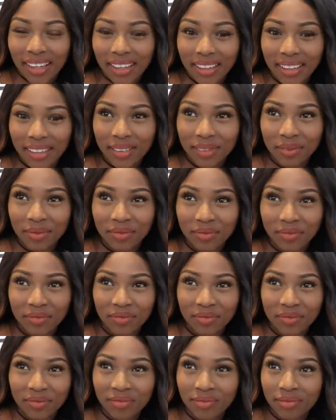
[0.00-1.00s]
You're looking
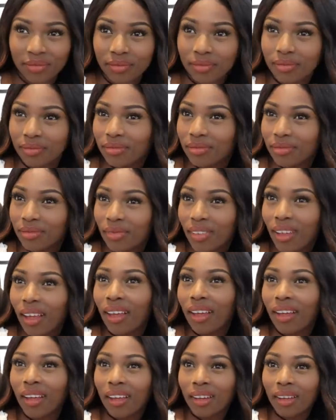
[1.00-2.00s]
a bit
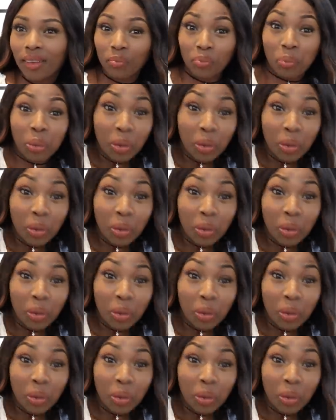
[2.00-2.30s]
dry.